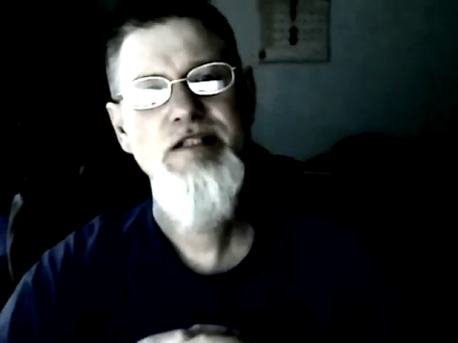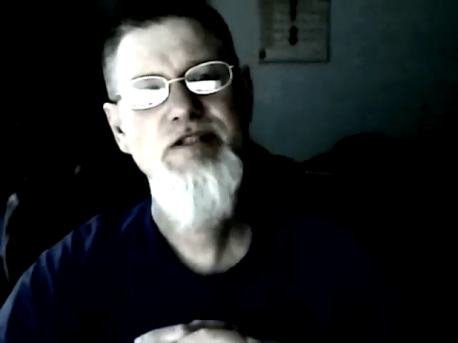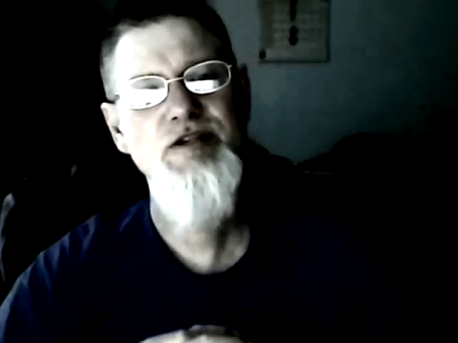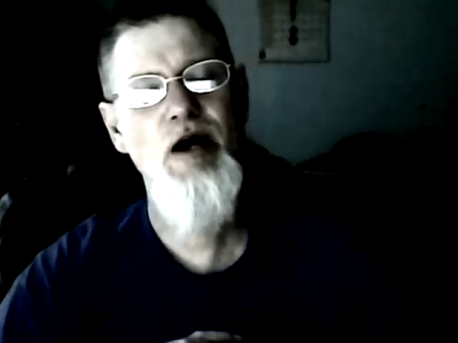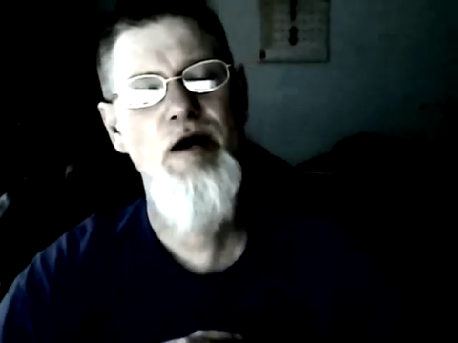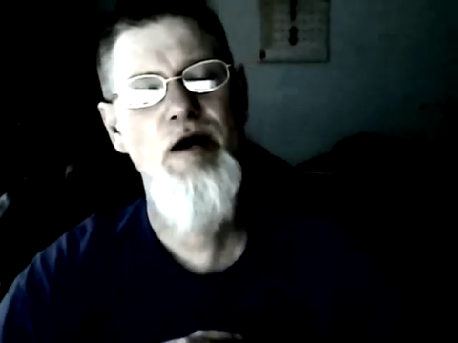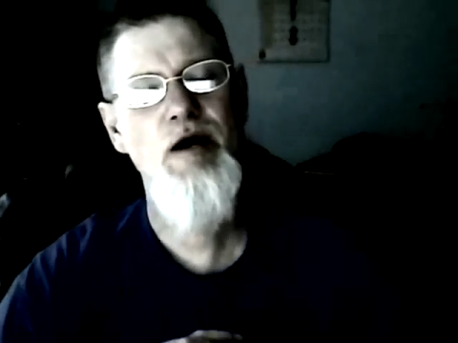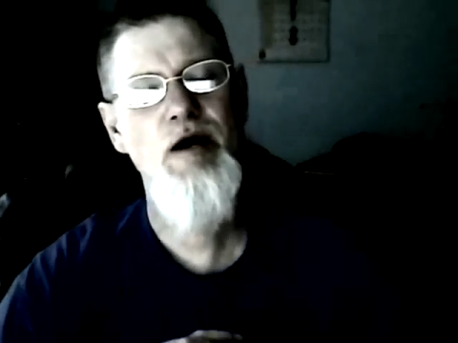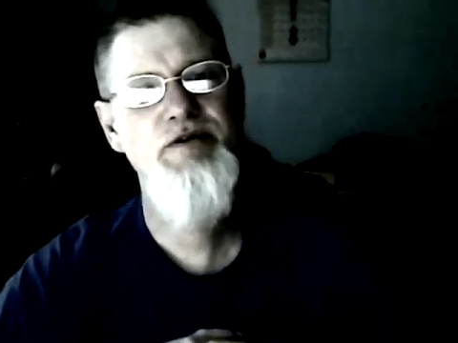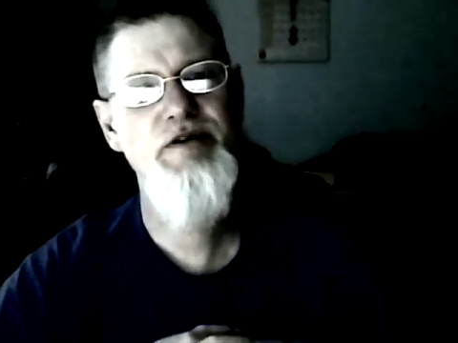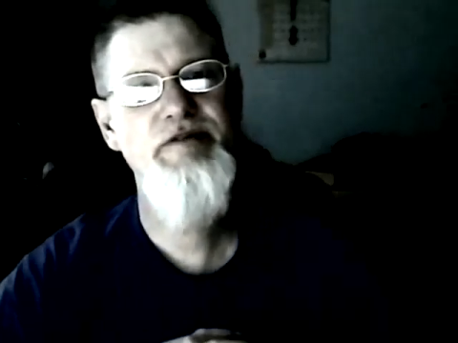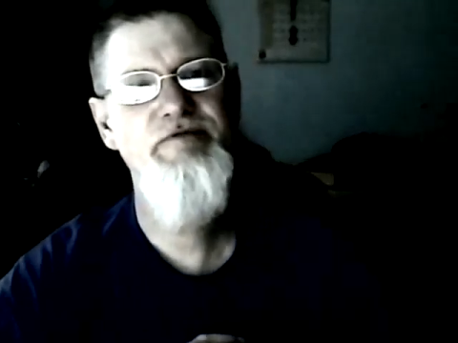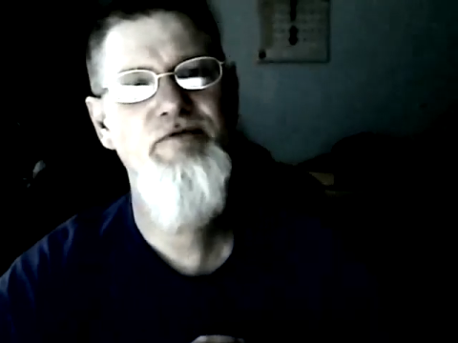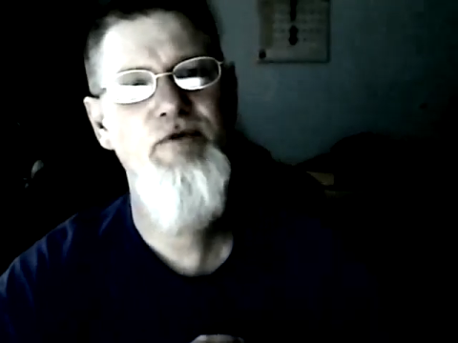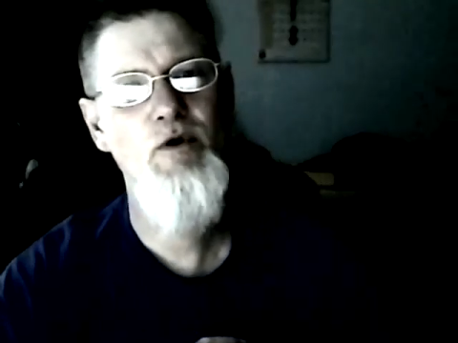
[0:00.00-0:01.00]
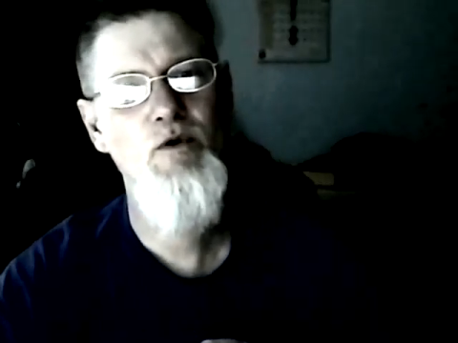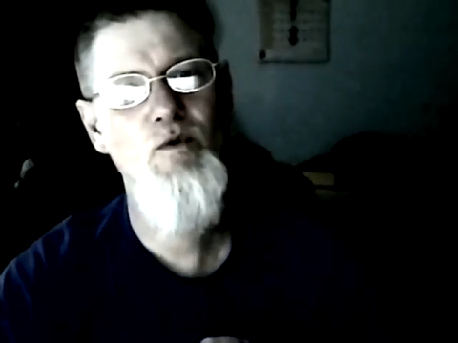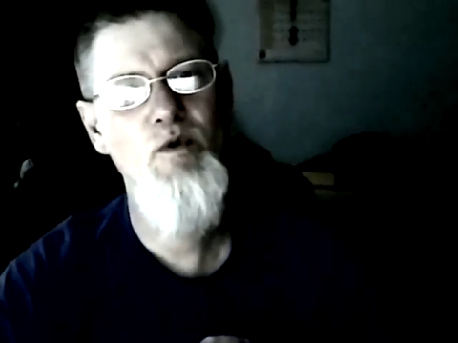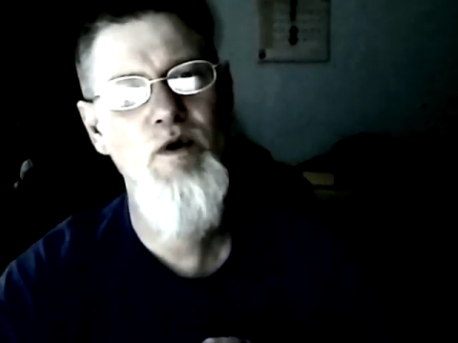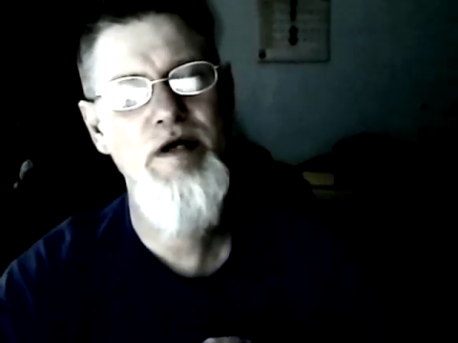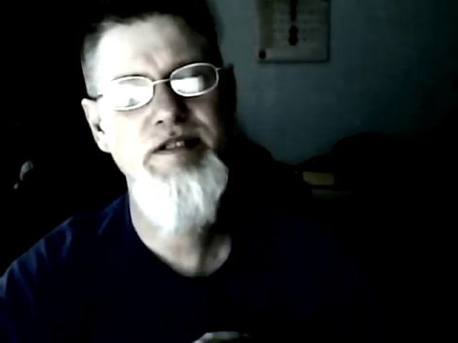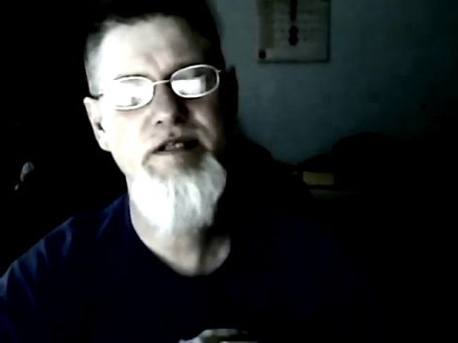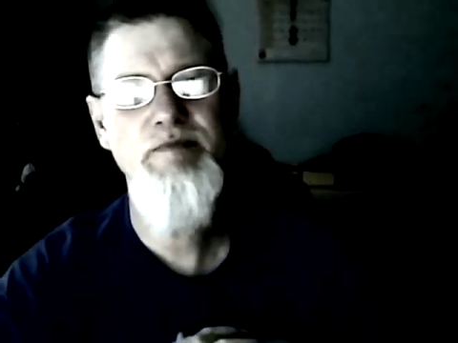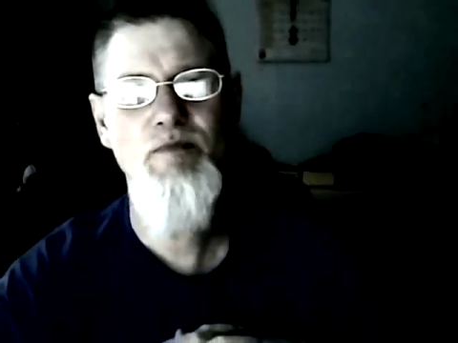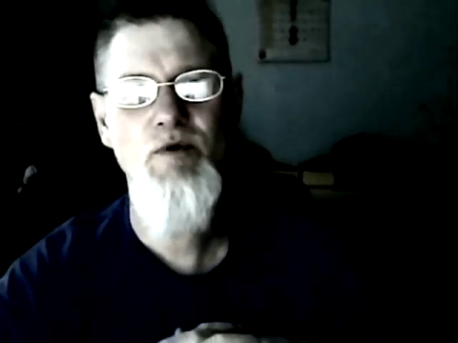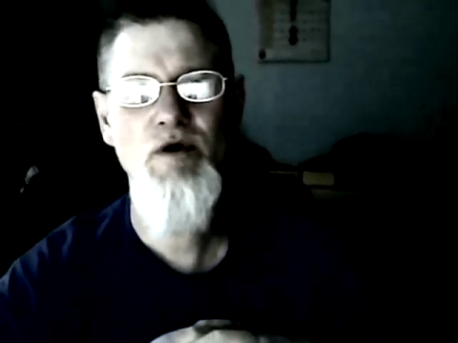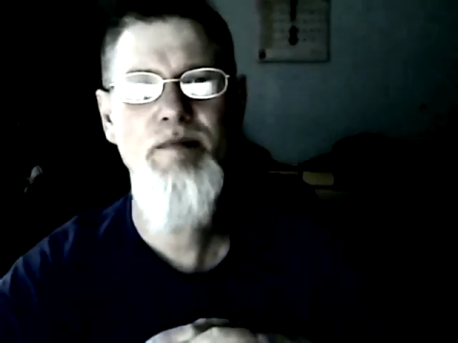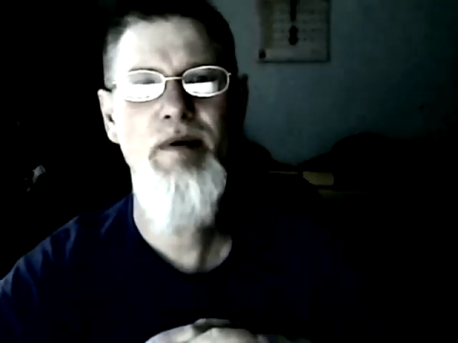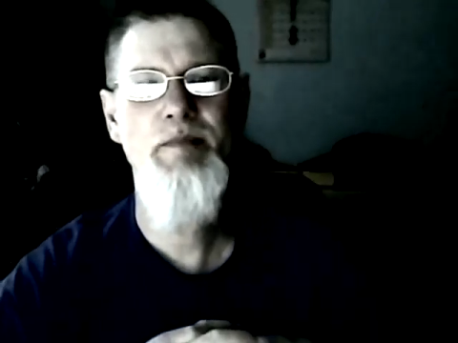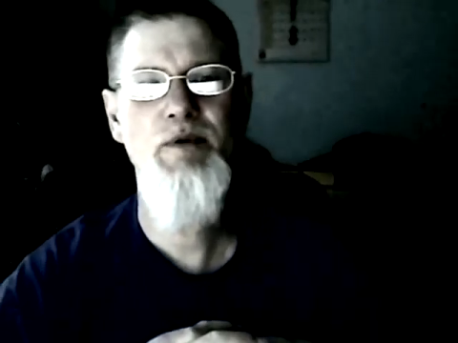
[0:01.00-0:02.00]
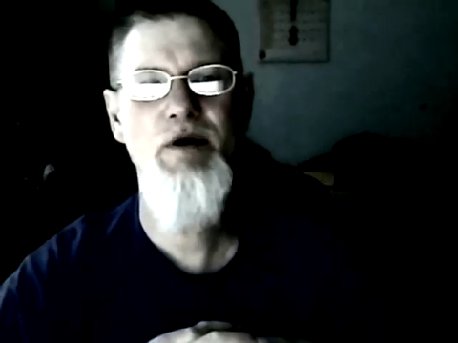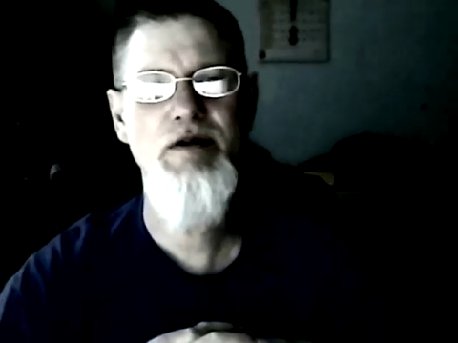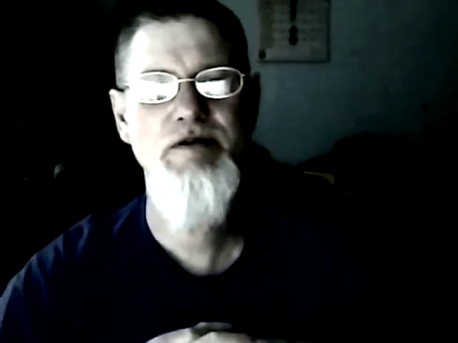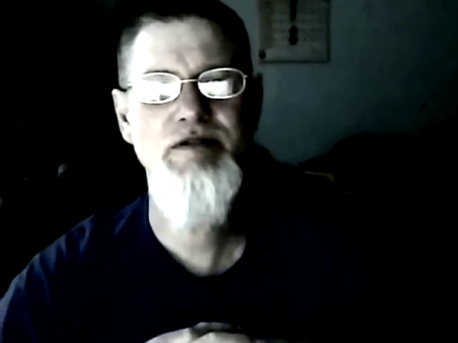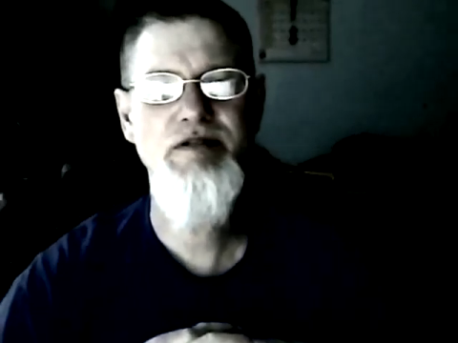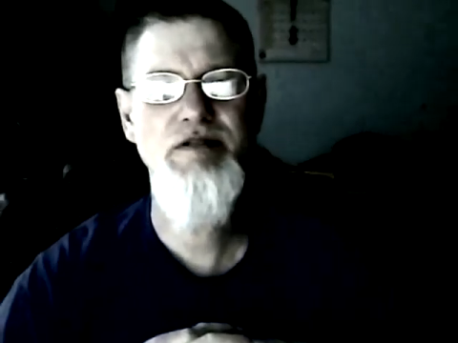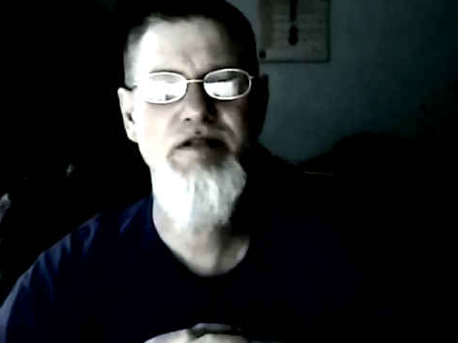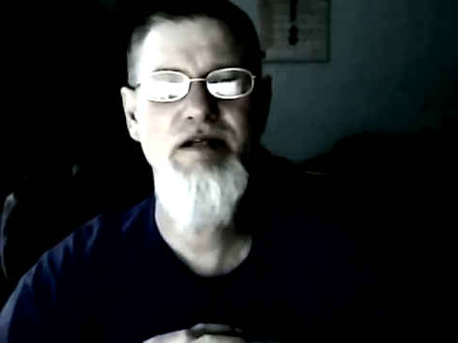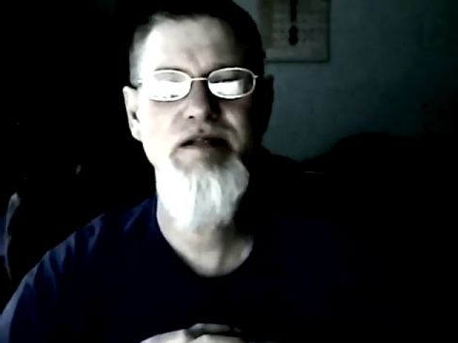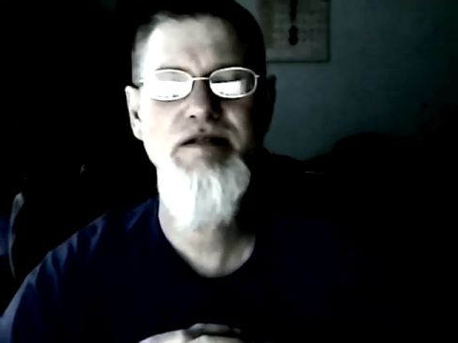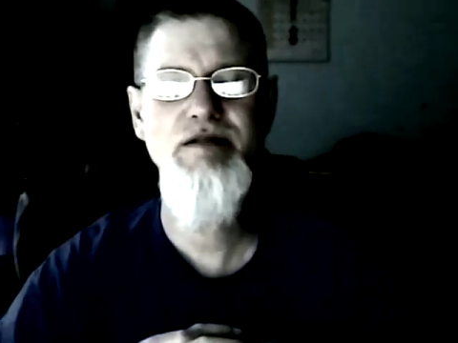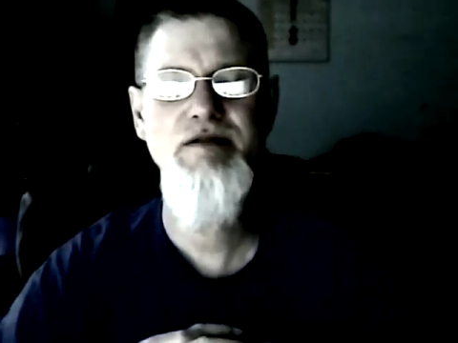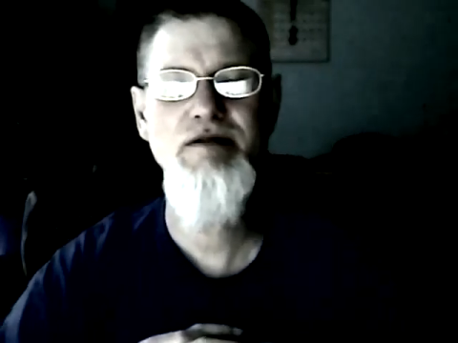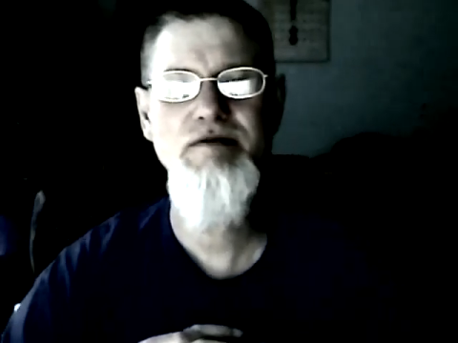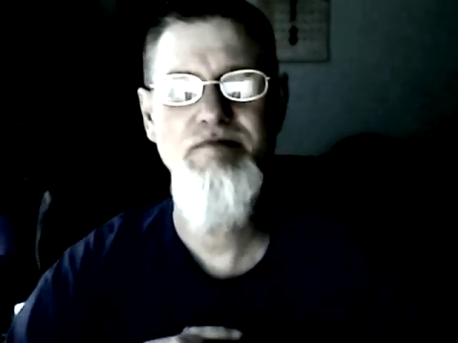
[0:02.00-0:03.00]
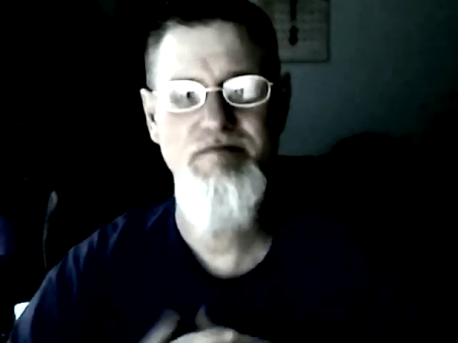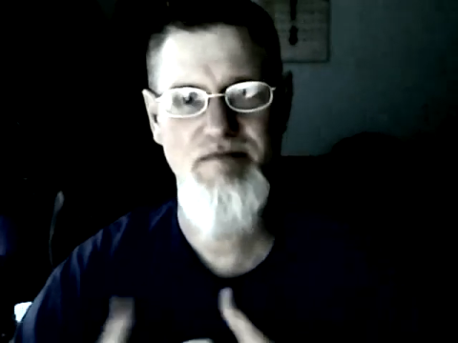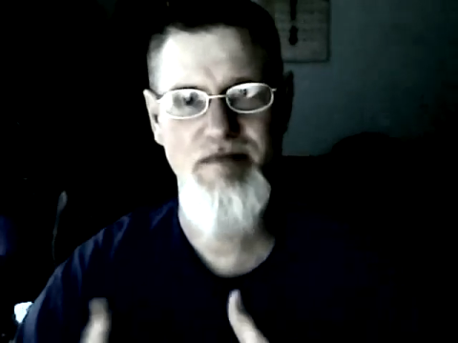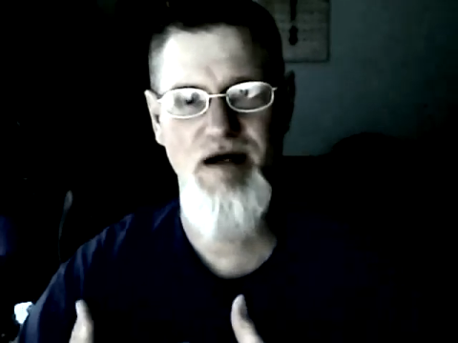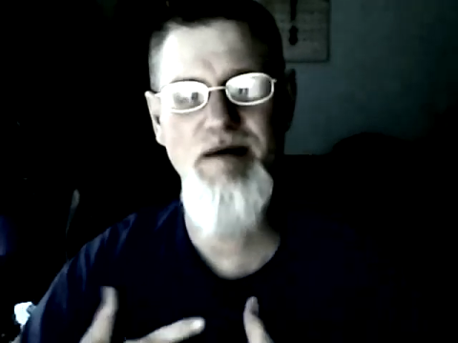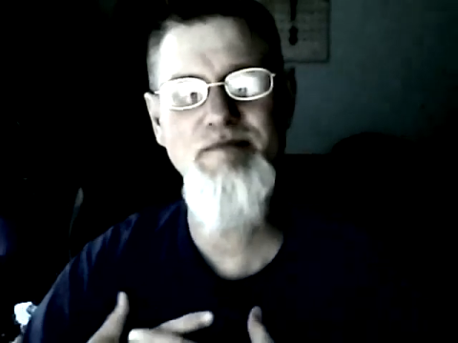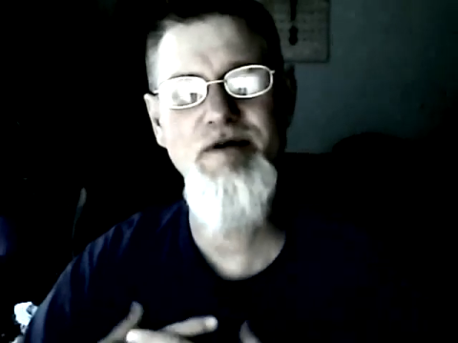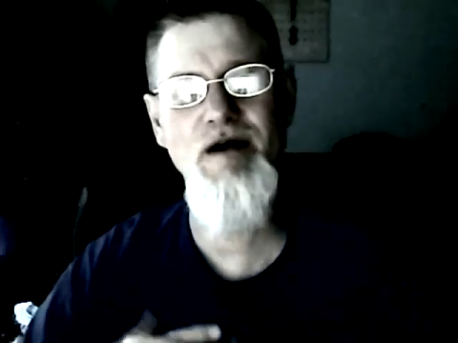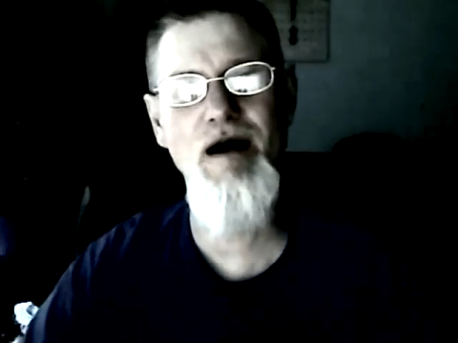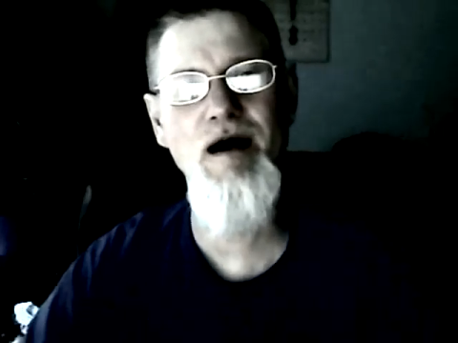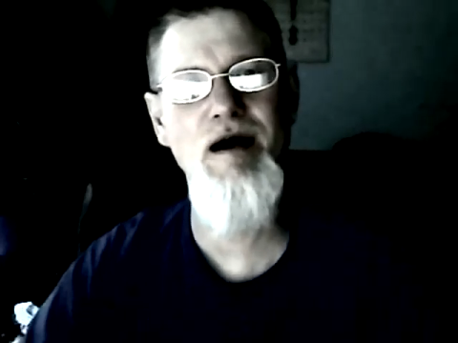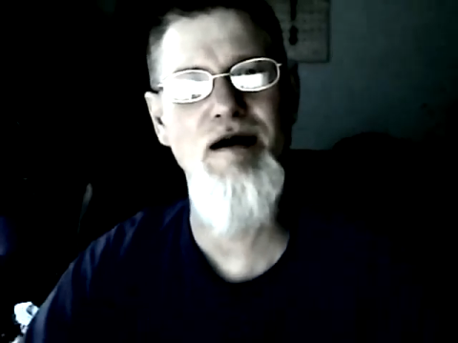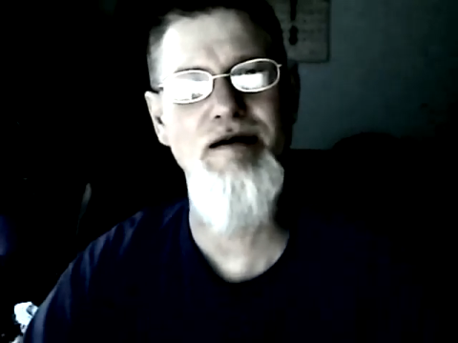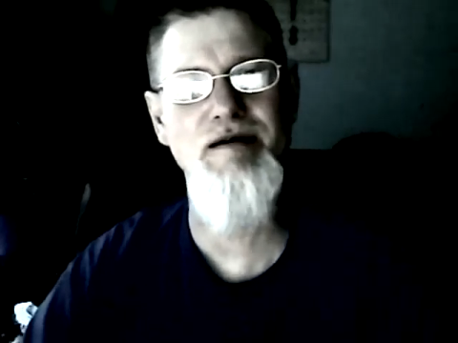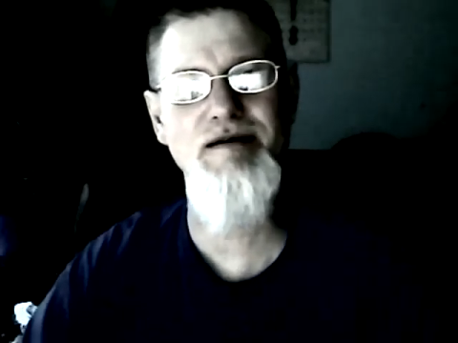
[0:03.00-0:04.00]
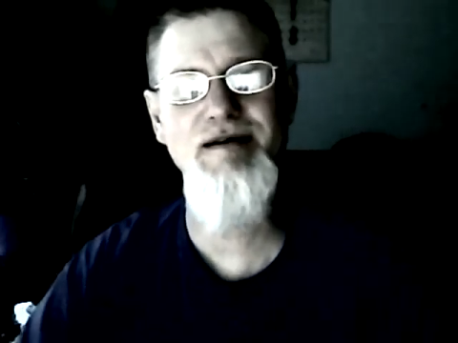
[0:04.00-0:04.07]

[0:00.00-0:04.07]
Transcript: Psalms 34 1. Good morning, my brothers and sisters. I'm Don.